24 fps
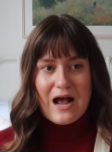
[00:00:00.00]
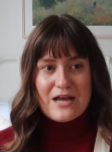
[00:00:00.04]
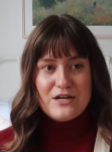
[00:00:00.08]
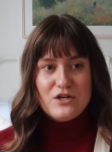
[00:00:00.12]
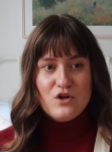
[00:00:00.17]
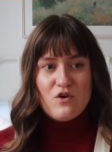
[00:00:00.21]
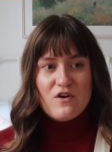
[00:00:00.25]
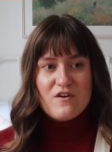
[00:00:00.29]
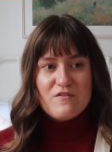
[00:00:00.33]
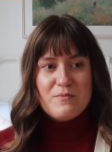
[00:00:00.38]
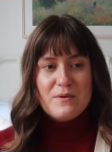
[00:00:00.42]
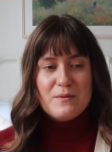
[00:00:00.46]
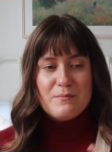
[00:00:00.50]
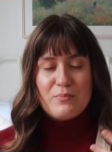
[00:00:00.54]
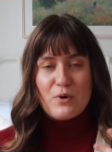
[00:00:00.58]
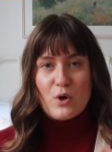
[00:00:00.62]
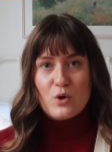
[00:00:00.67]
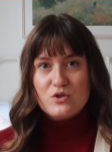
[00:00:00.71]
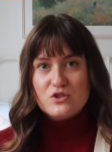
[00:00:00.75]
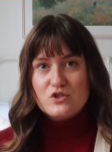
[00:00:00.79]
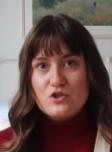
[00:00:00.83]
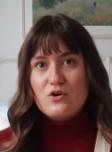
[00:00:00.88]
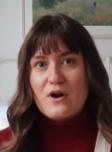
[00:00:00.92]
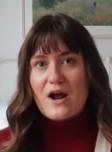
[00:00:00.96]
I know I've been
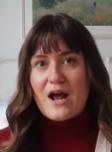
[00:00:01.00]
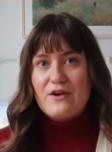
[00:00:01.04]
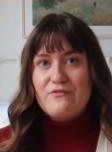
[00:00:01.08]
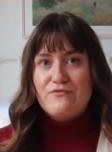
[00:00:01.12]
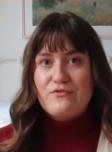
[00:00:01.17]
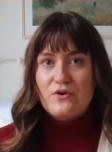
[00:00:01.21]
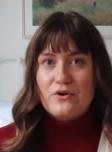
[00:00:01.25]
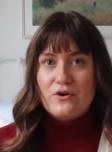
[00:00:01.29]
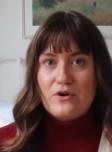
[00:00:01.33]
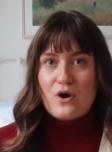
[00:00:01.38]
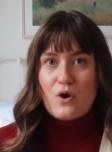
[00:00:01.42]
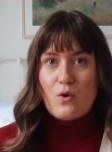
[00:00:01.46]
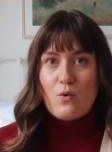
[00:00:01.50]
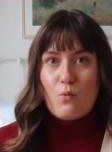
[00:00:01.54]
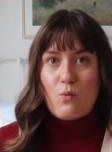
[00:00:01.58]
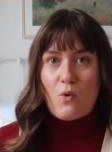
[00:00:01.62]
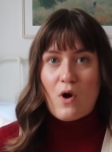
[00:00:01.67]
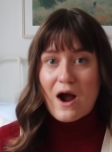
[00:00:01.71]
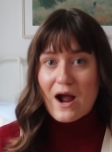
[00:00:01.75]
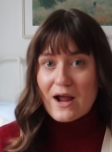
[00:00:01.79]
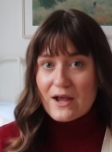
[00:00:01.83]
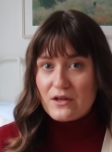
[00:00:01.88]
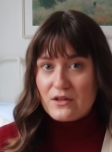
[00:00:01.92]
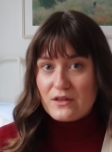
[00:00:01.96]
post-grad for a
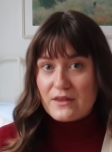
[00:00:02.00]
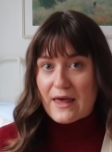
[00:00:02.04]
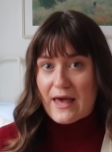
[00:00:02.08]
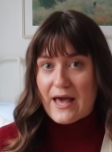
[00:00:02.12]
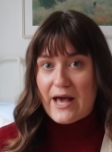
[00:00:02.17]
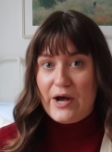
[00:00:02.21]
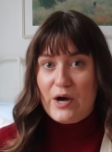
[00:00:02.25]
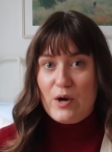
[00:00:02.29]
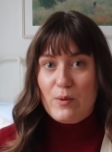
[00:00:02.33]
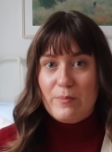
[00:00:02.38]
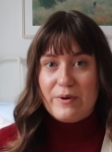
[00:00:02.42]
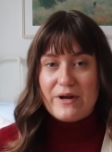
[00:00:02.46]
while now,